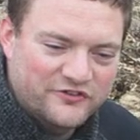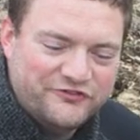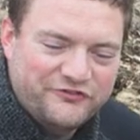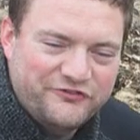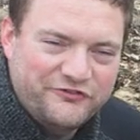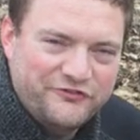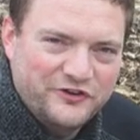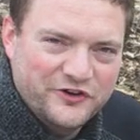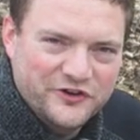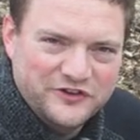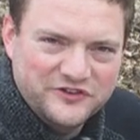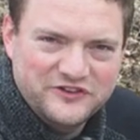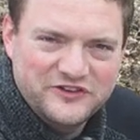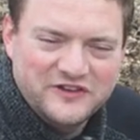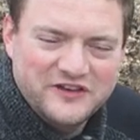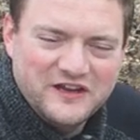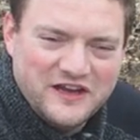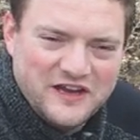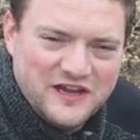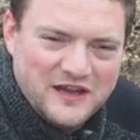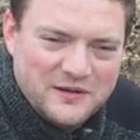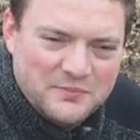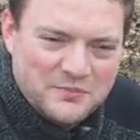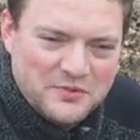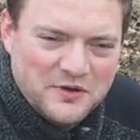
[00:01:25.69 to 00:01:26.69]
a foot
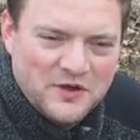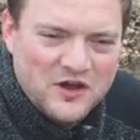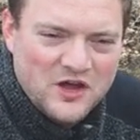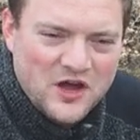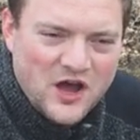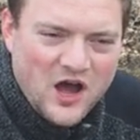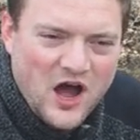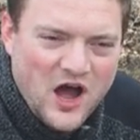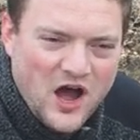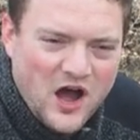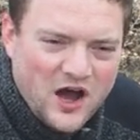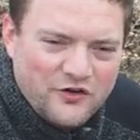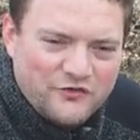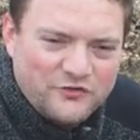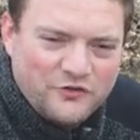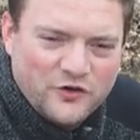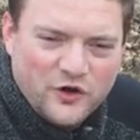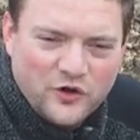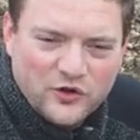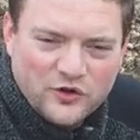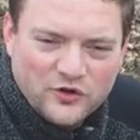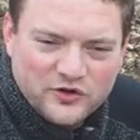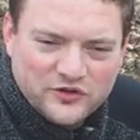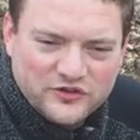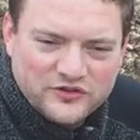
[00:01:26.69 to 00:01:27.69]
deep of
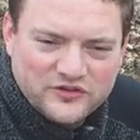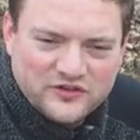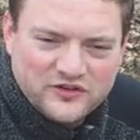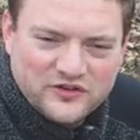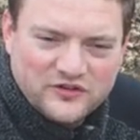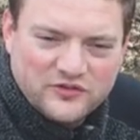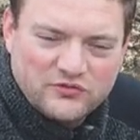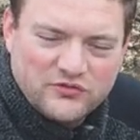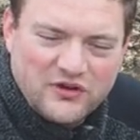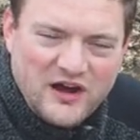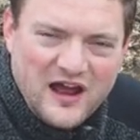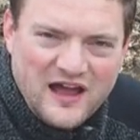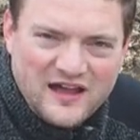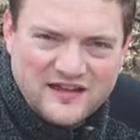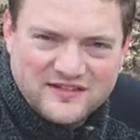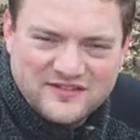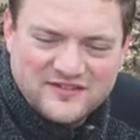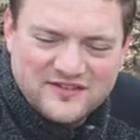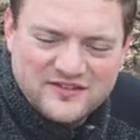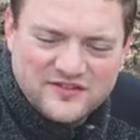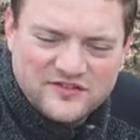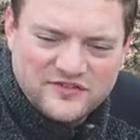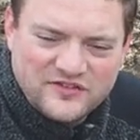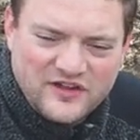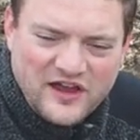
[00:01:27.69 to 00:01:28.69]
old grass,
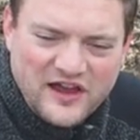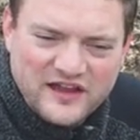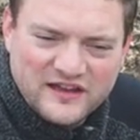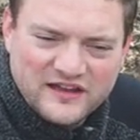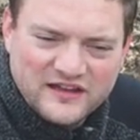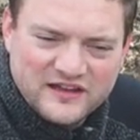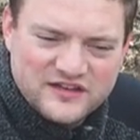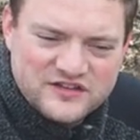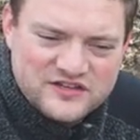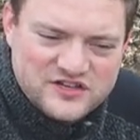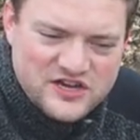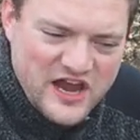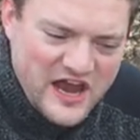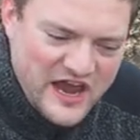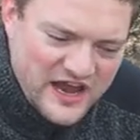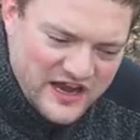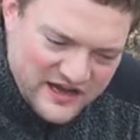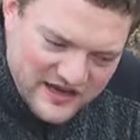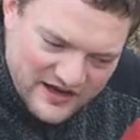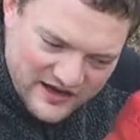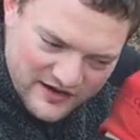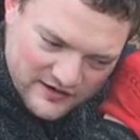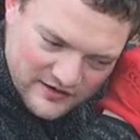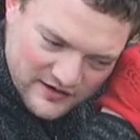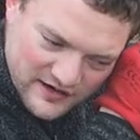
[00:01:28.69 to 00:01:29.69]
silage,
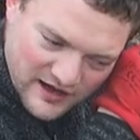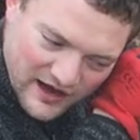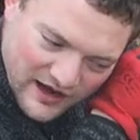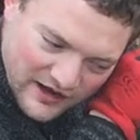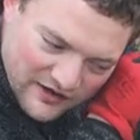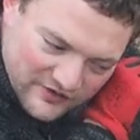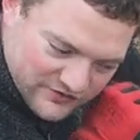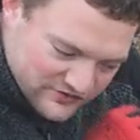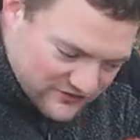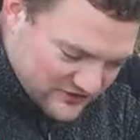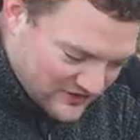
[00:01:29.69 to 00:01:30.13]
hay kind of